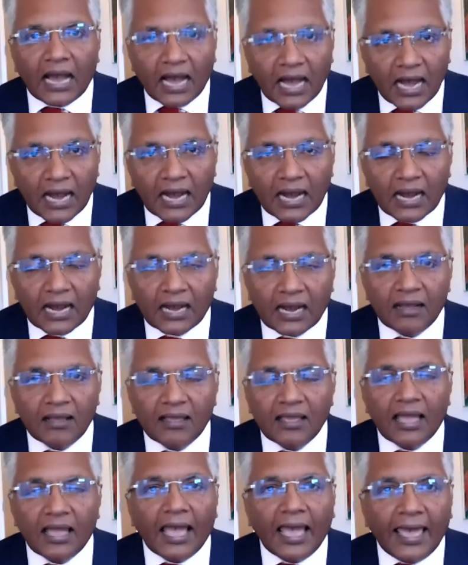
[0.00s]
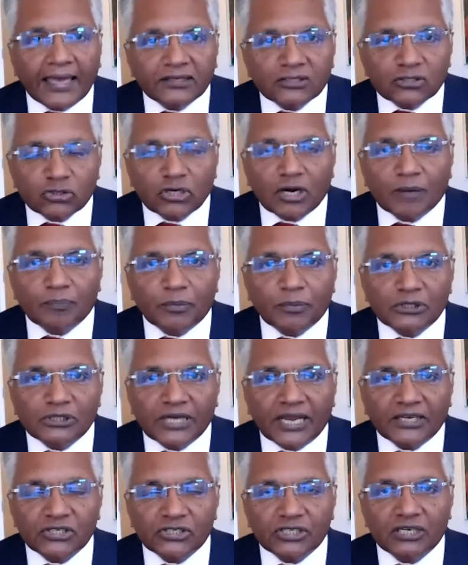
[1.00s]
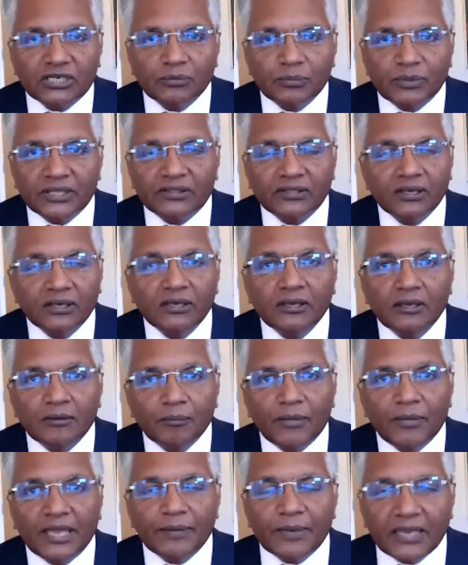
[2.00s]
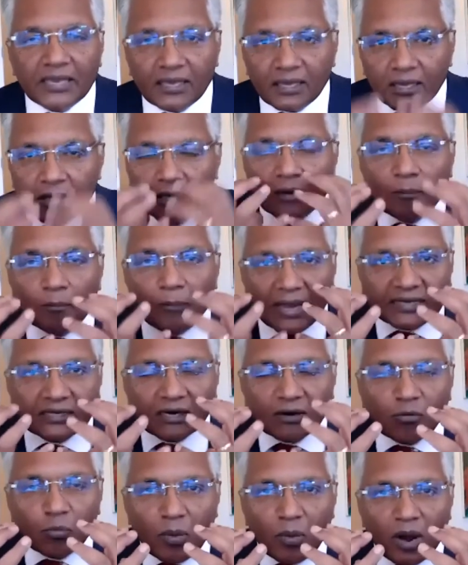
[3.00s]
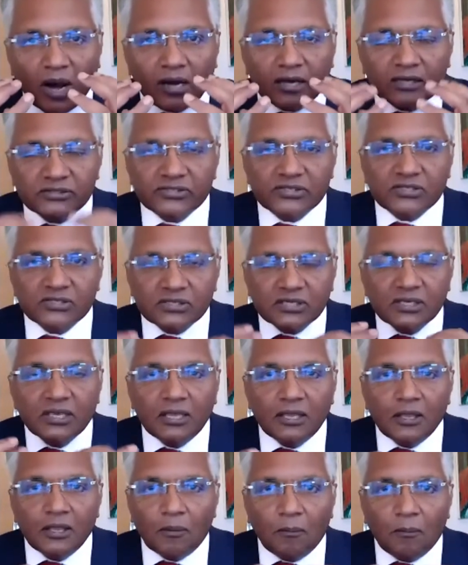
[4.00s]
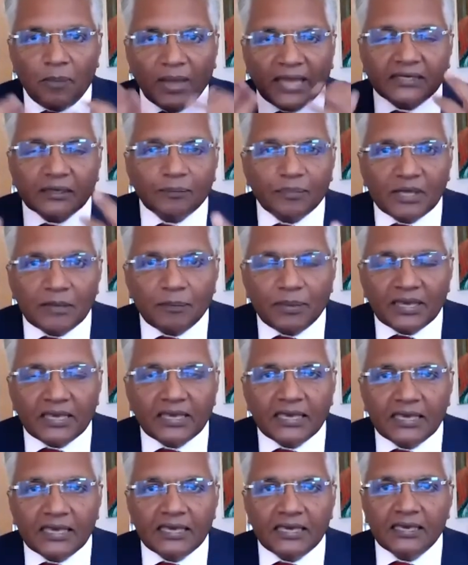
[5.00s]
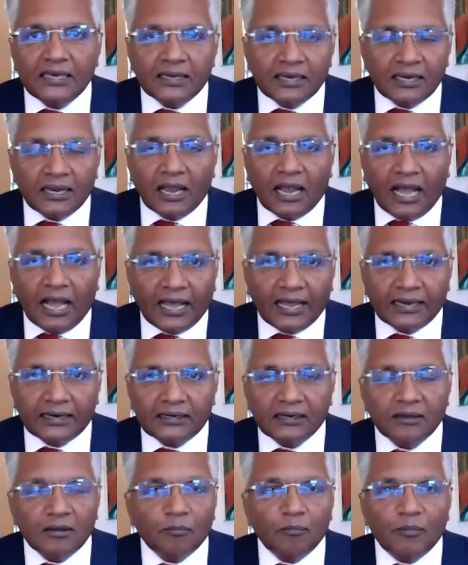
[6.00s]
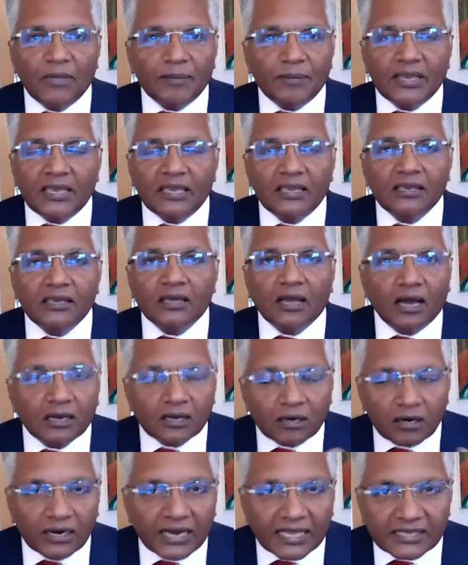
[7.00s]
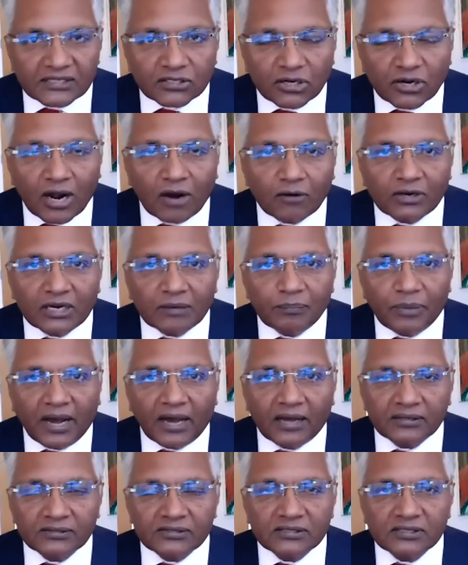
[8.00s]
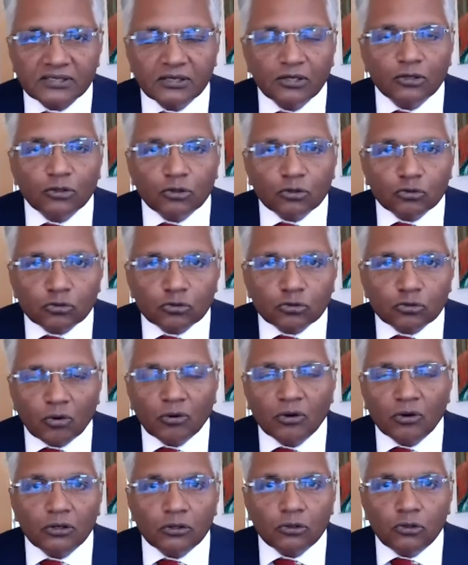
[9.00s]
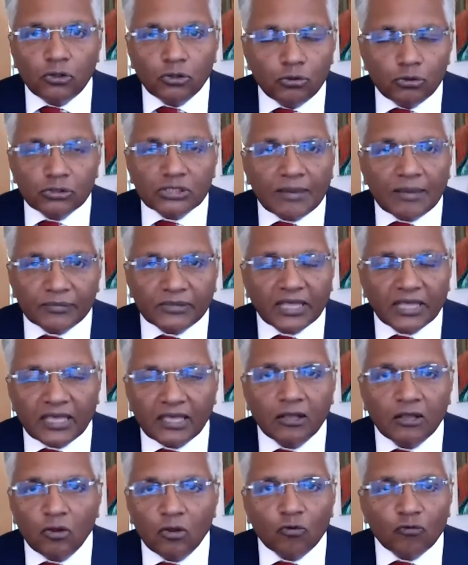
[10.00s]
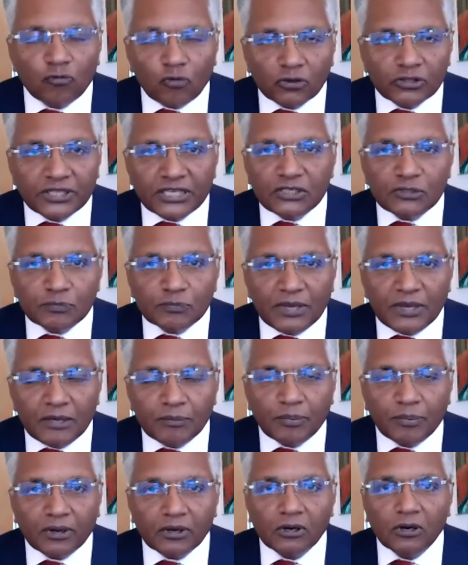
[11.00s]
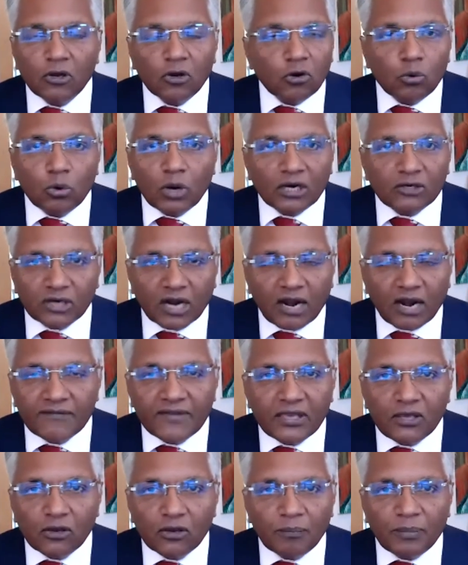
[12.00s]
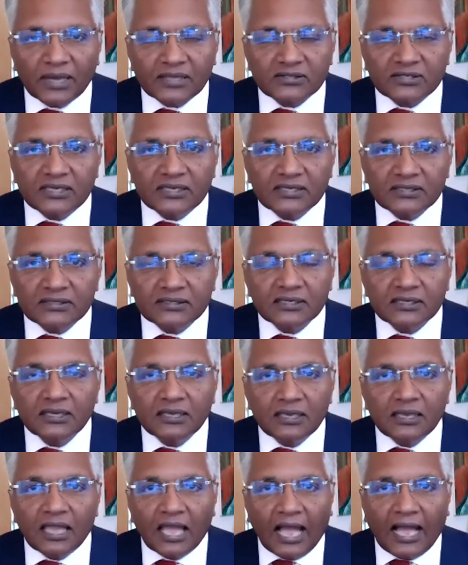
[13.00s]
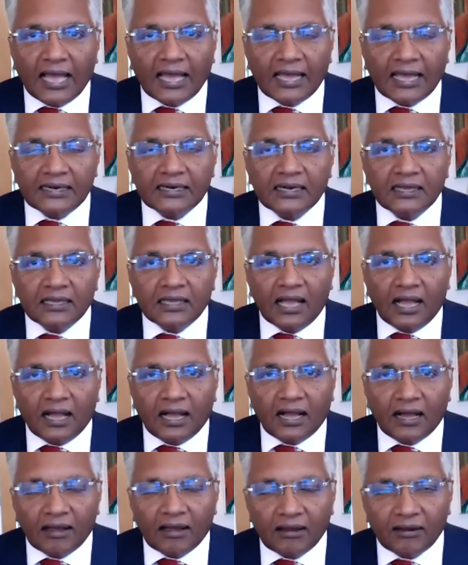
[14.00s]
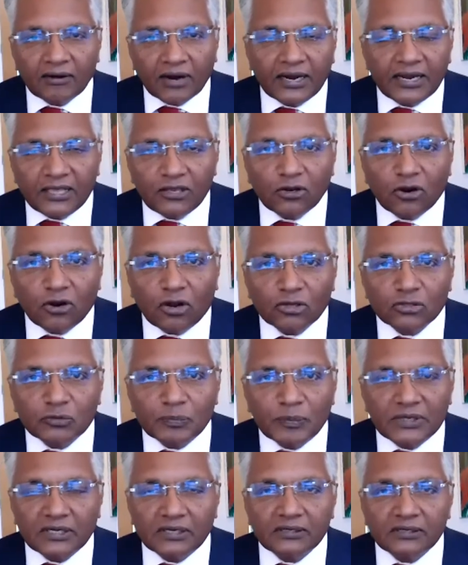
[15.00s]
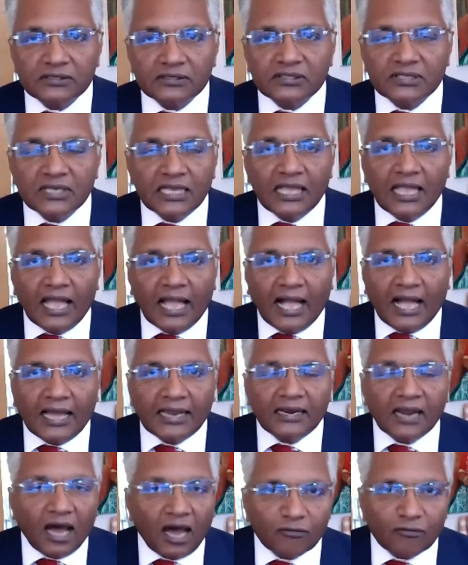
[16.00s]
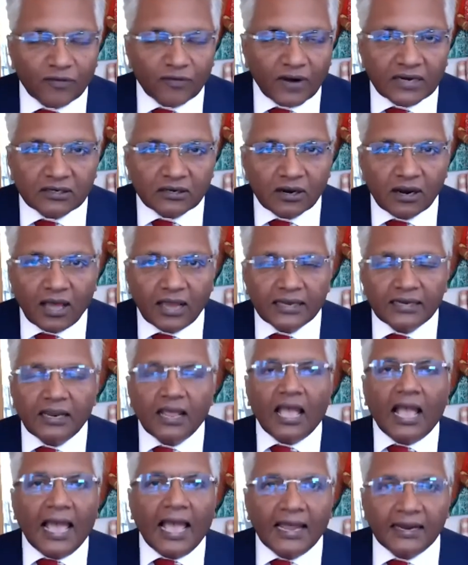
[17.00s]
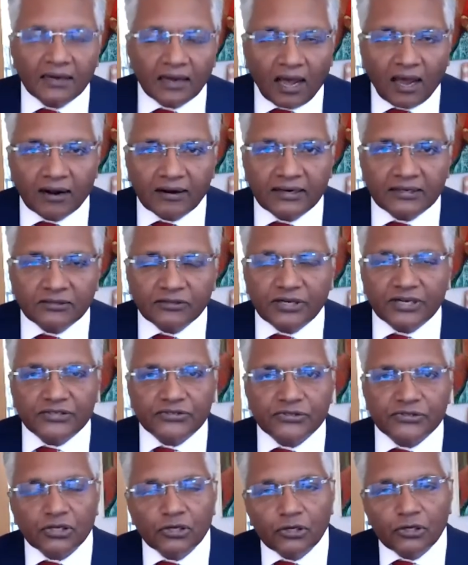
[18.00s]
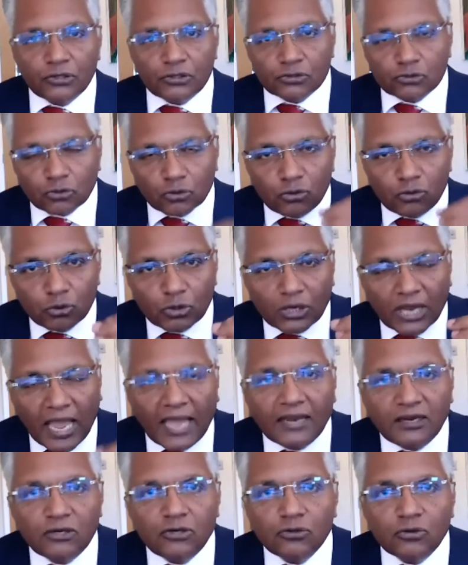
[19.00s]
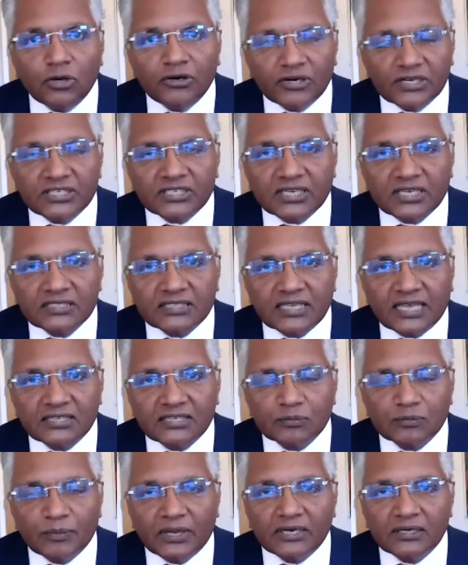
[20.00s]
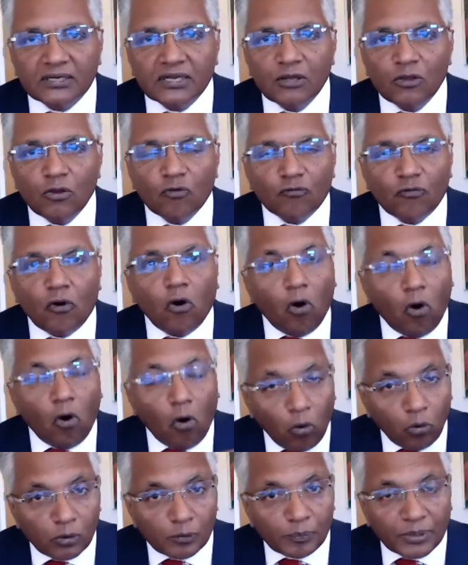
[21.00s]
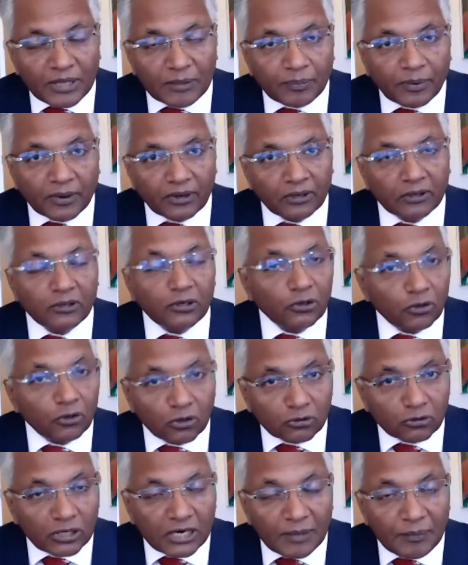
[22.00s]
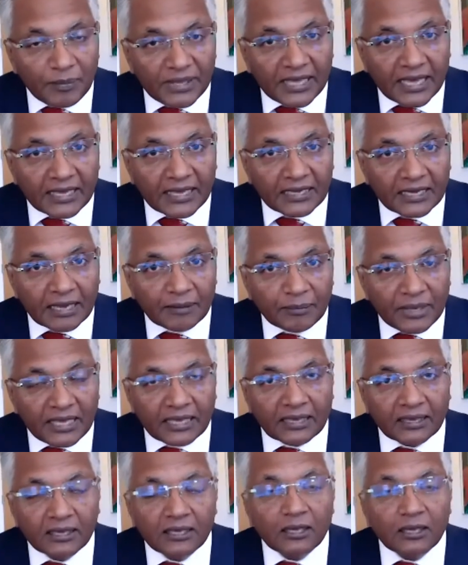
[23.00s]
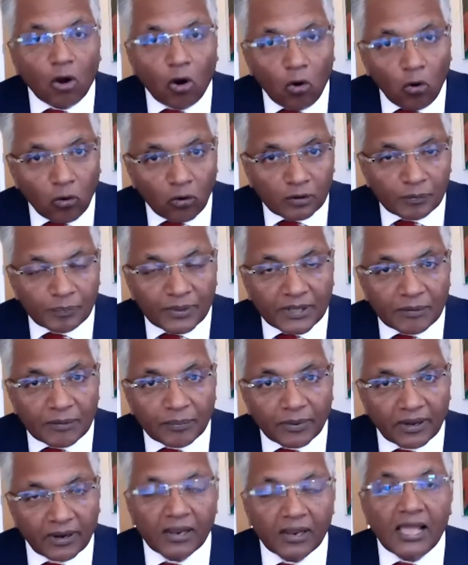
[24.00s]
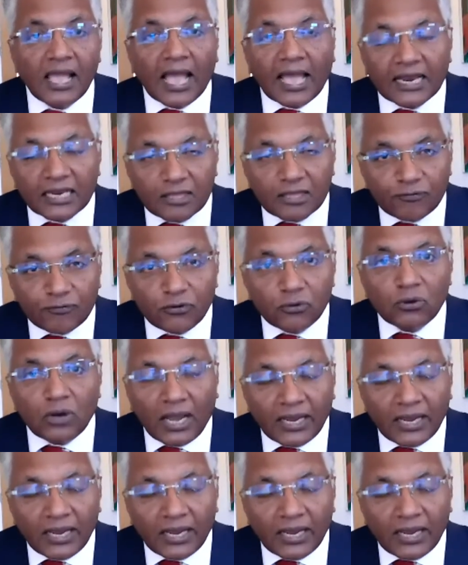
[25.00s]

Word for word: her extra protection with maybe better masks, better PPE, and maybe a less crowded bus. So do something for these people who are driving your buses and uh, running your hospitals and are frontline and are at risk. So you can do a risk assessment for all people not only BAME, all people. And if you